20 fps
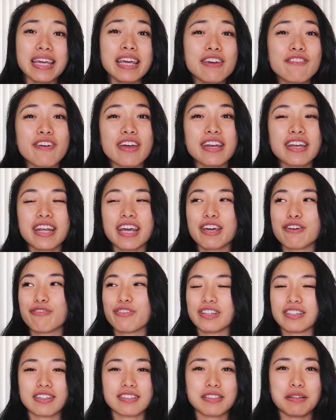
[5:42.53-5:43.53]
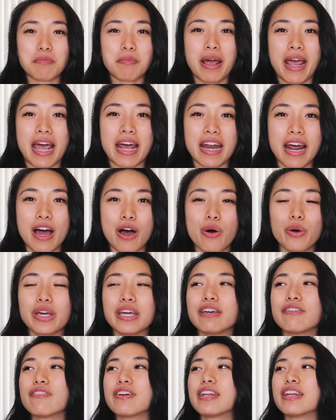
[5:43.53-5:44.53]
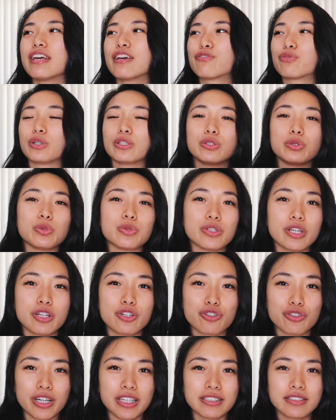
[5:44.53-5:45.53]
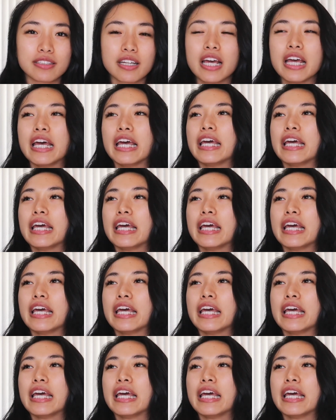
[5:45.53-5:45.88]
even if it doesn't pan out, even if we lose interest,